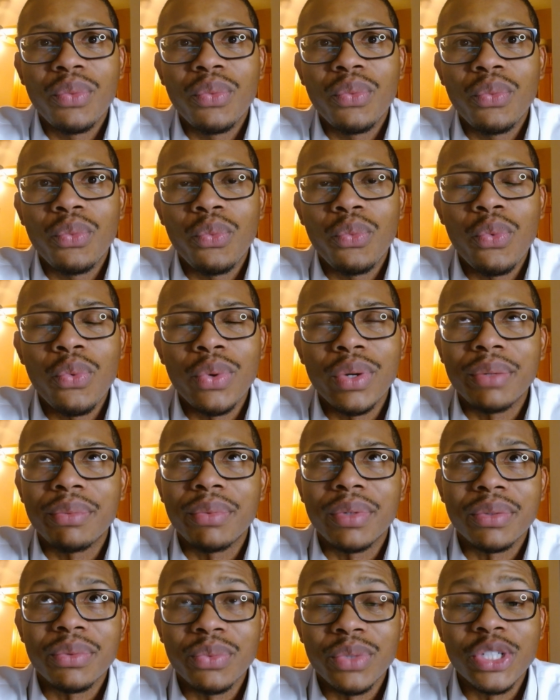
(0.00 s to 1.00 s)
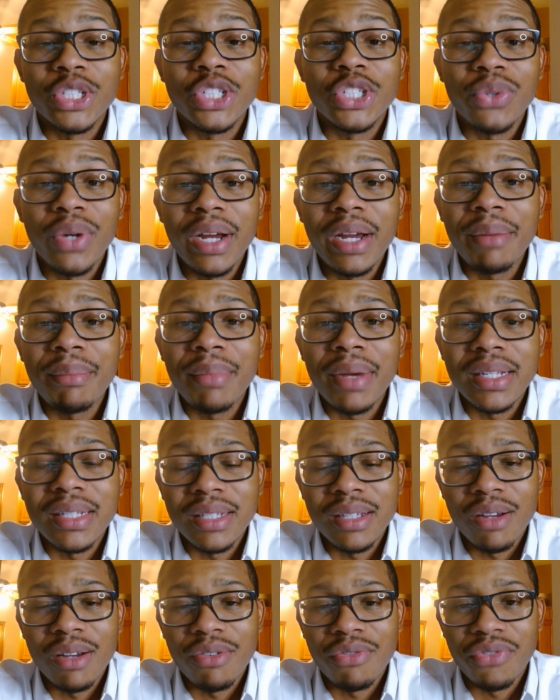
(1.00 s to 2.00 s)
restrain
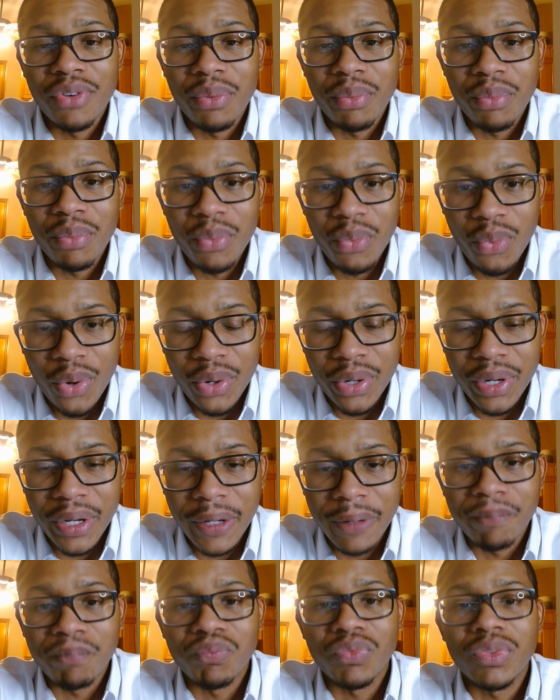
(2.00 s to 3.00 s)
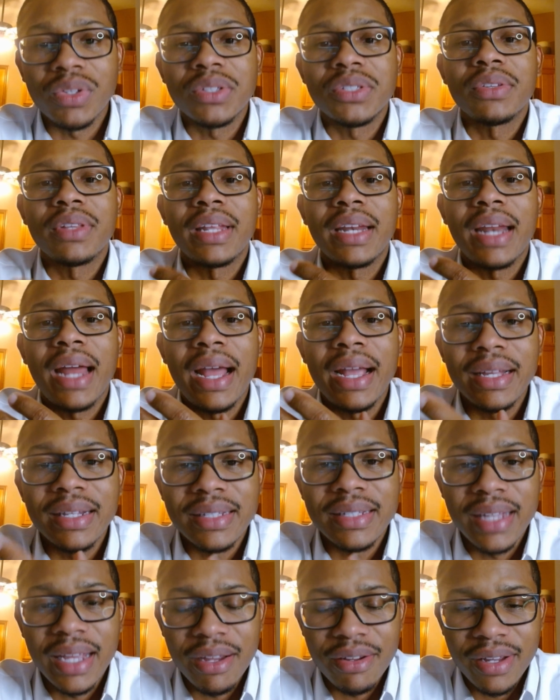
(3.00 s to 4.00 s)
myself from working so that I could
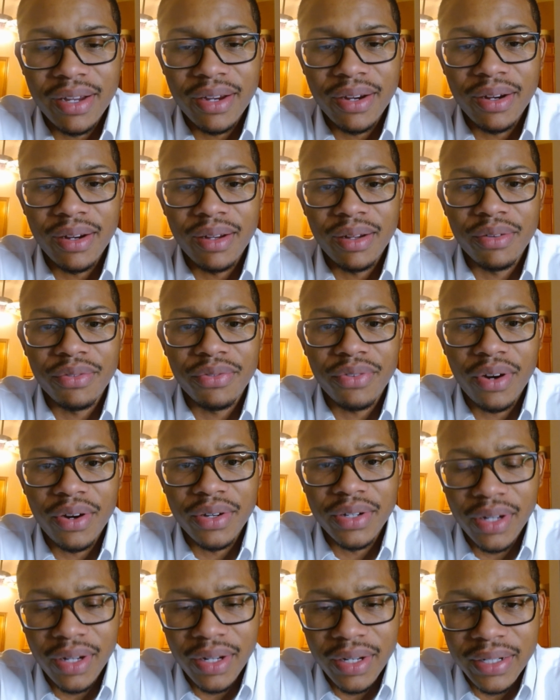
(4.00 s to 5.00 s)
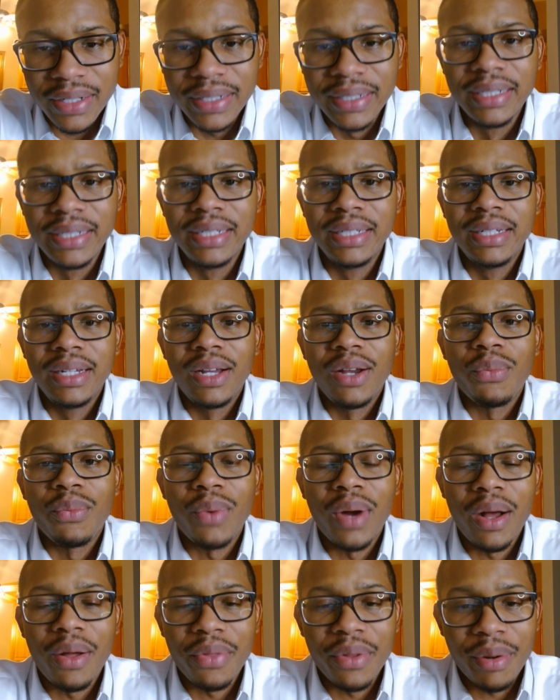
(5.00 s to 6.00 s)
take care of our daughter
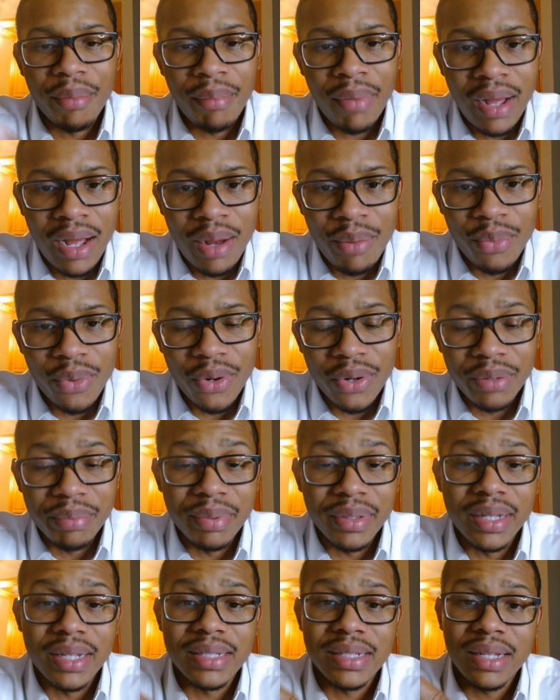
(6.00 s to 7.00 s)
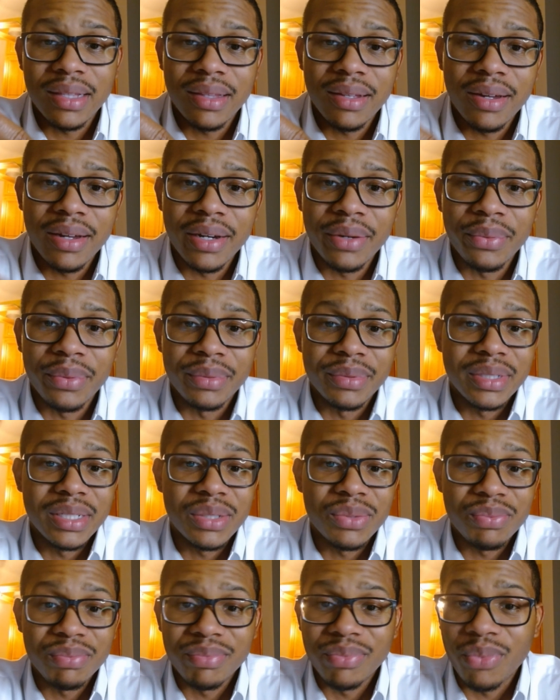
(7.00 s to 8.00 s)
while their mom worked, because I thought it would
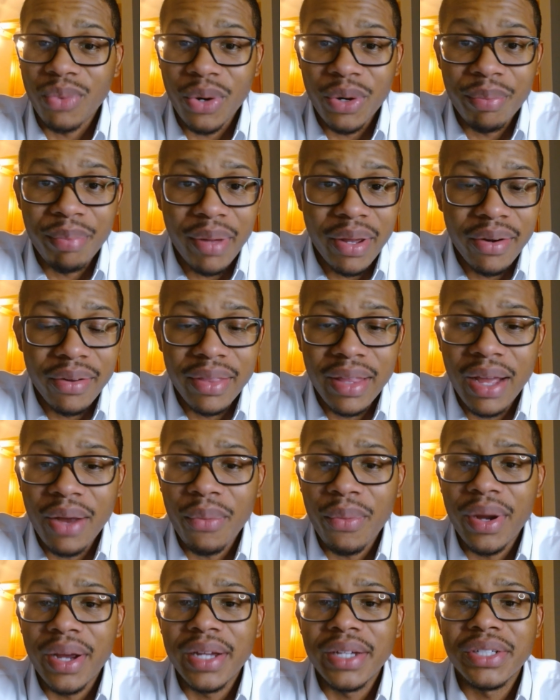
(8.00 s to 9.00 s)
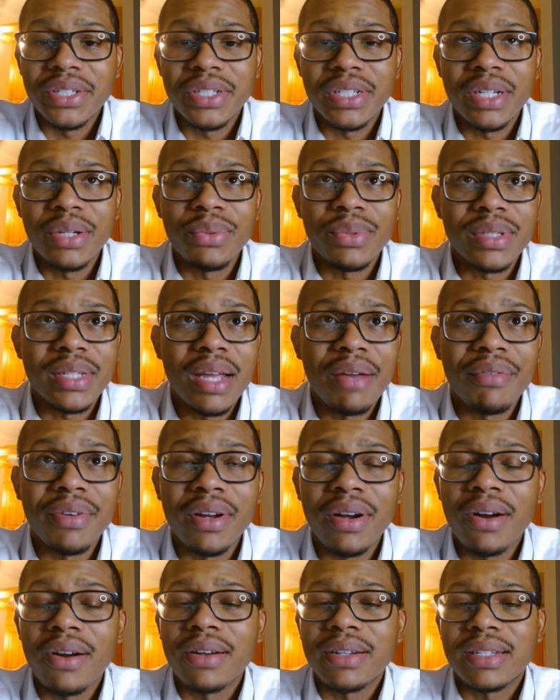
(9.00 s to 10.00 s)
just work better that way. She was having a
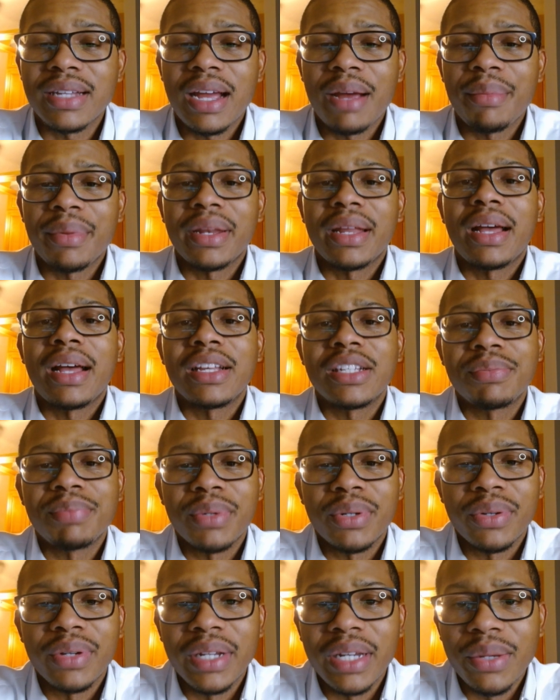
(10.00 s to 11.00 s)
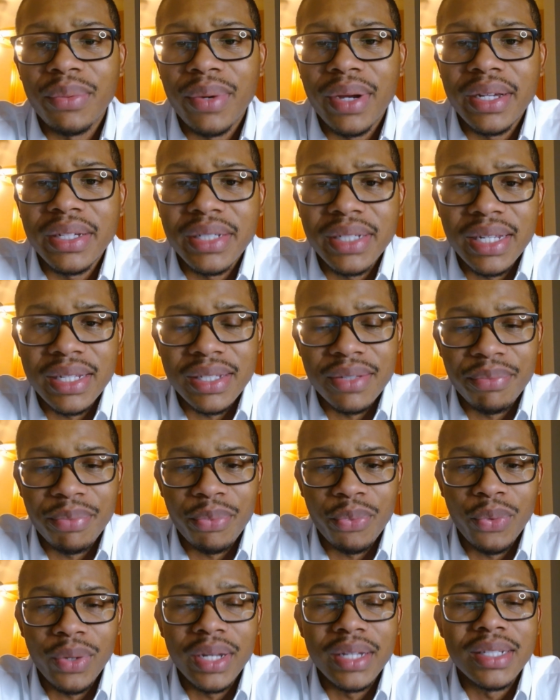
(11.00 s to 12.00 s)
hard time in the hospital anyway. She has a
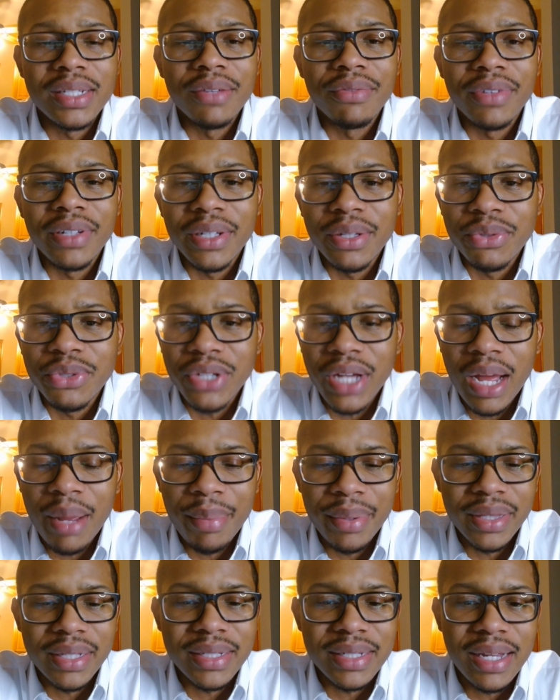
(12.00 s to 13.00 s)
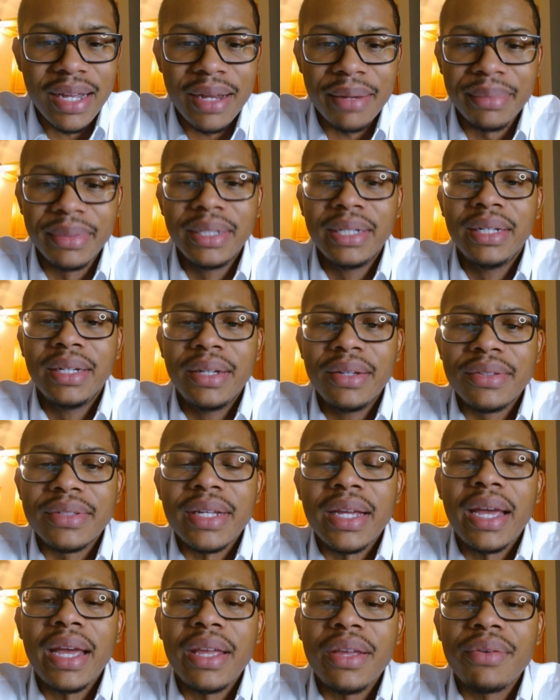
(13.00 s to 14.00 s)
relatively new job at the time.
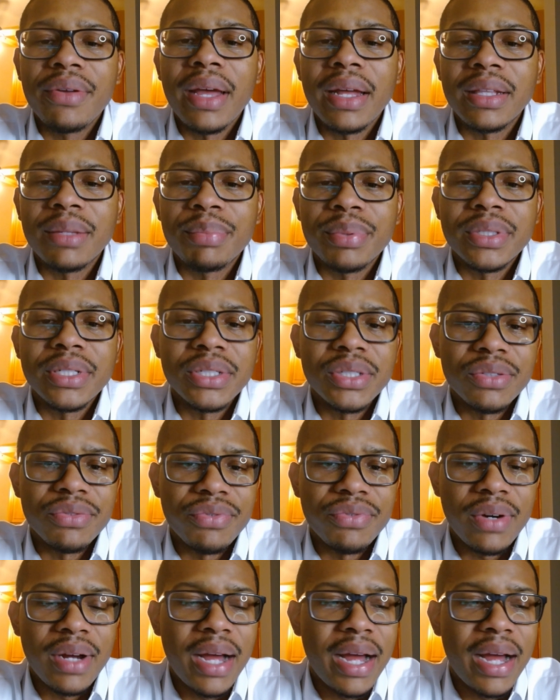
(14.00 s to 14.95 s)
Say, hey, you got the potential for a